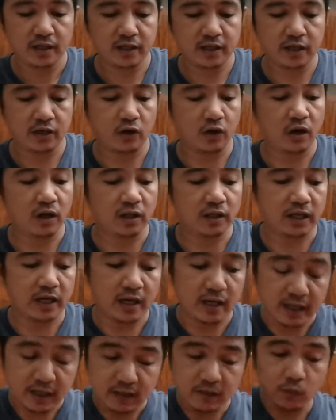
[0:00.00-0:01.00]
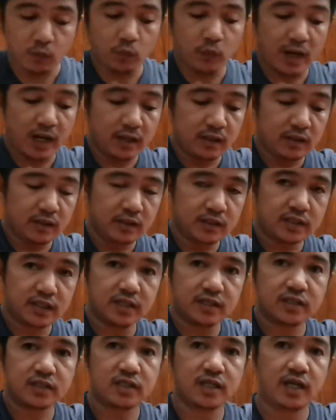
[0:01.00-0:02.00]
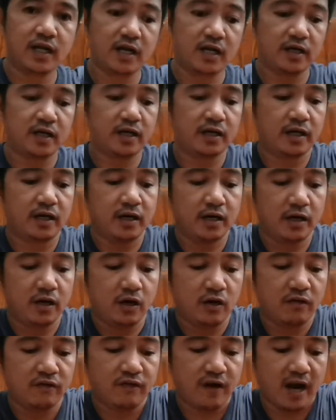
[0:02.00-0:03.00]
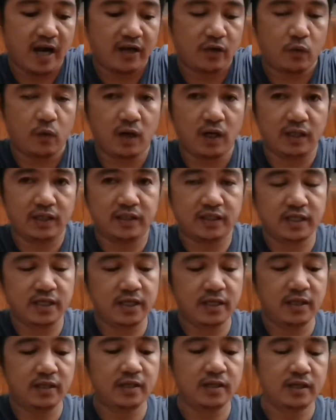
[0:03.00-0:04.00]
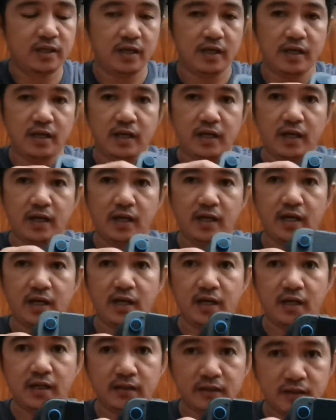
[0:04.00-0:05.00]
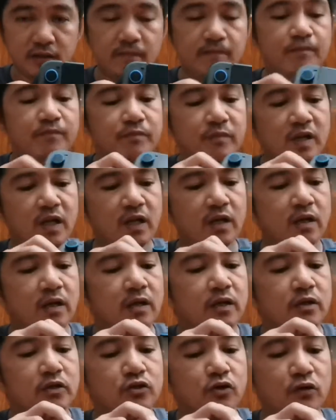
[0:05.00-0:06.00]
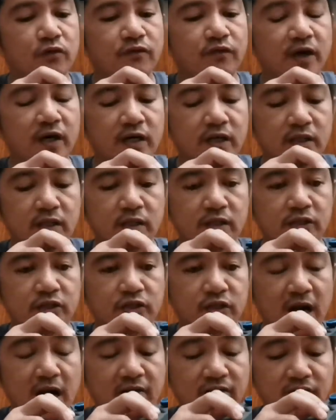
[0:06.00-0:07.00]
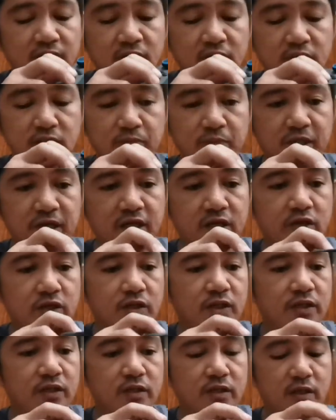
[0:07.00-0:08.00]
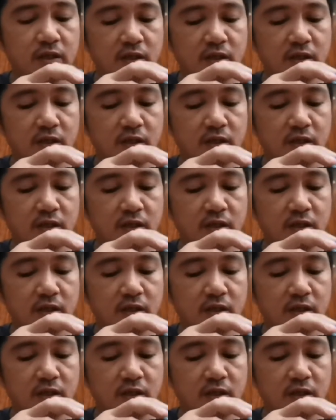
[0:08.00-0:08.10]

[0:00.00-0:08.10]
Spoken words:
They all click well since they are of high quality, and so far the travel is pretty good.